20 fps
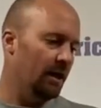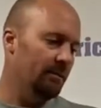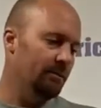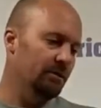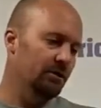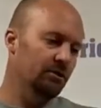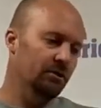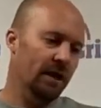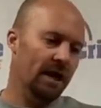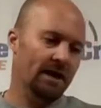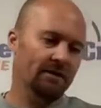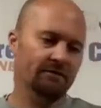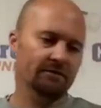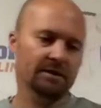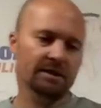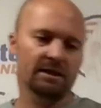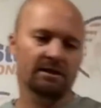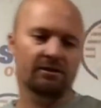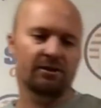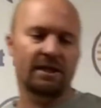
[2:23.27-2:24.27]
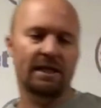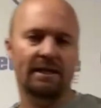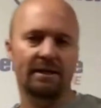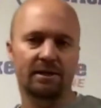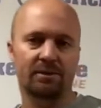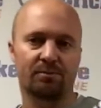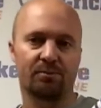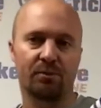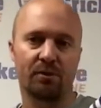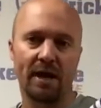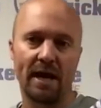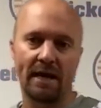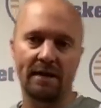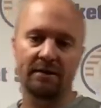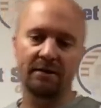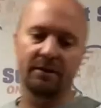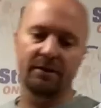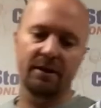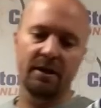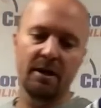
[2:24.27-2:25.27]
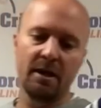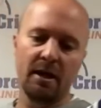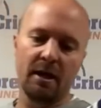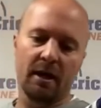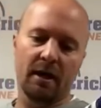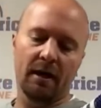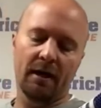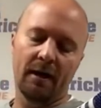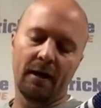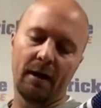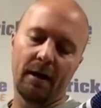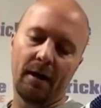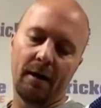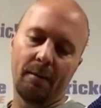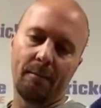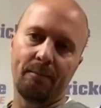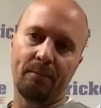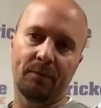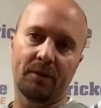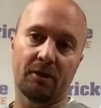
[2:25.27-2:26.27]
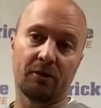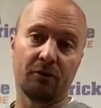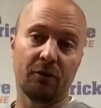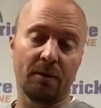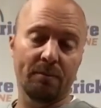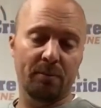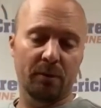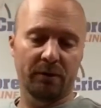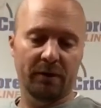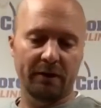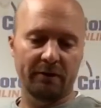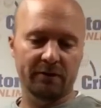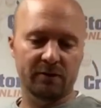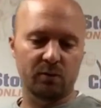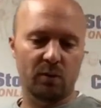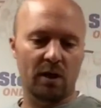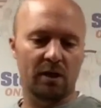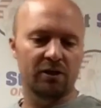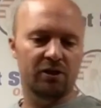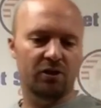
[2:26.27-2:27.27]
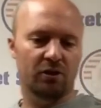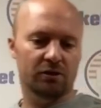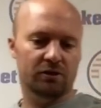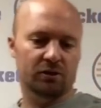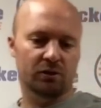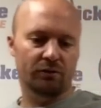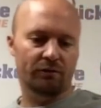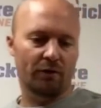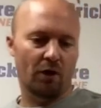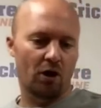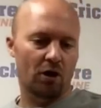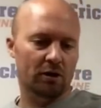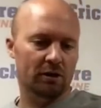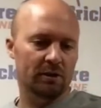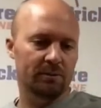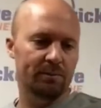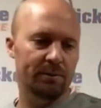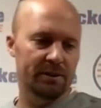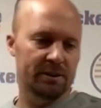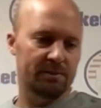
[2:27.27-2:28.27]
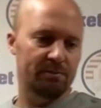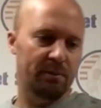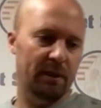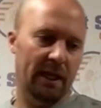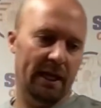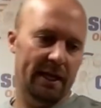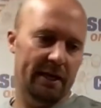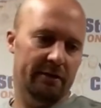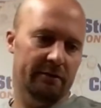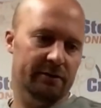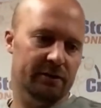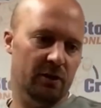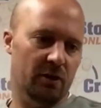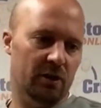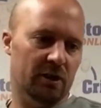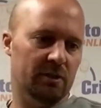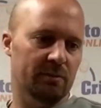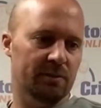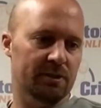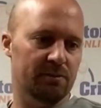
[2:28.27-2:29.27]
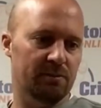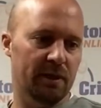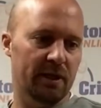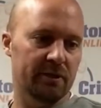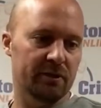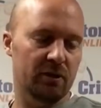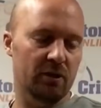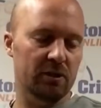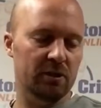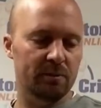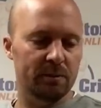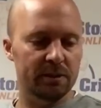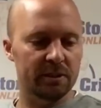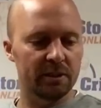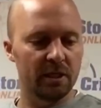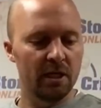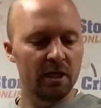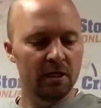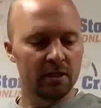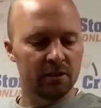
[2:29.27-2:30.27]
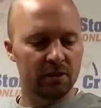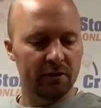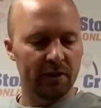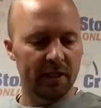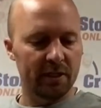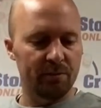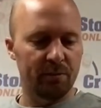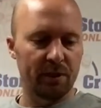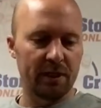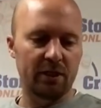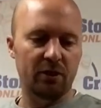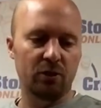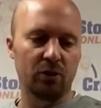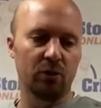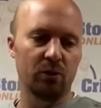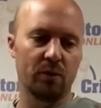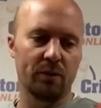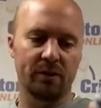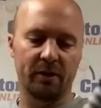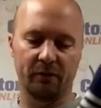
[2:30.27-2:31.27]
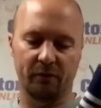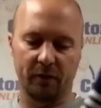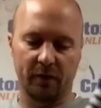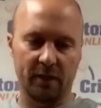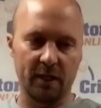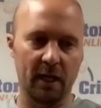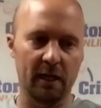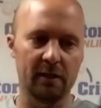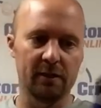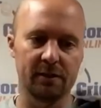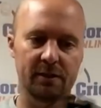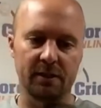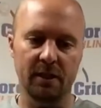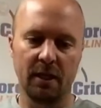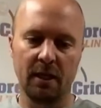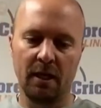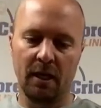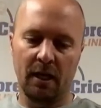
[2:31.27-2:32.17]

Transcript: You have the Adidas branded grip on there as well. You've got sort of octopus players, octopus players, octopus. So that's pretty cool with different colors.